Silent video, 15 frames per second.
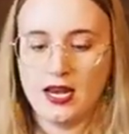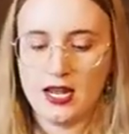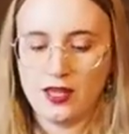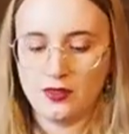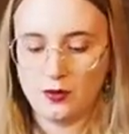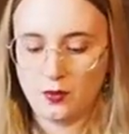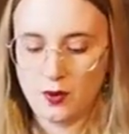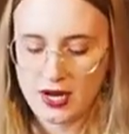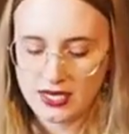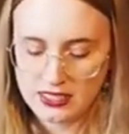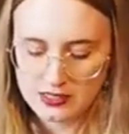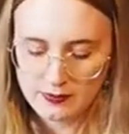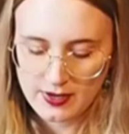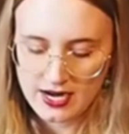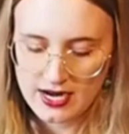and the
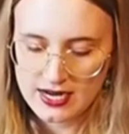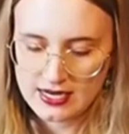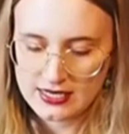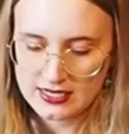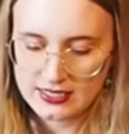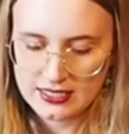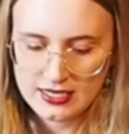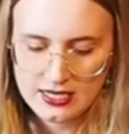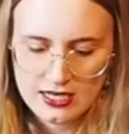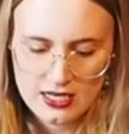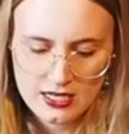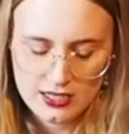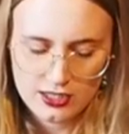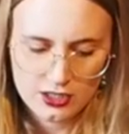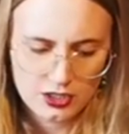waistband
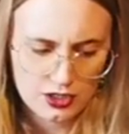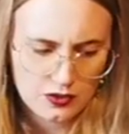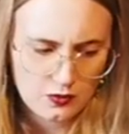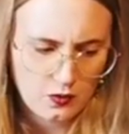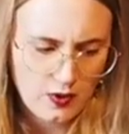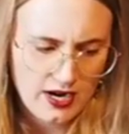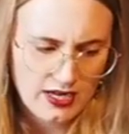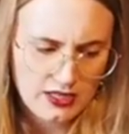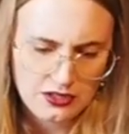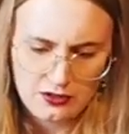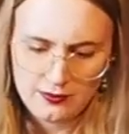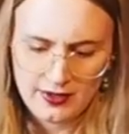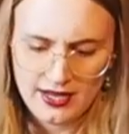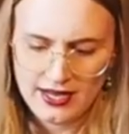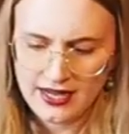is just way too big.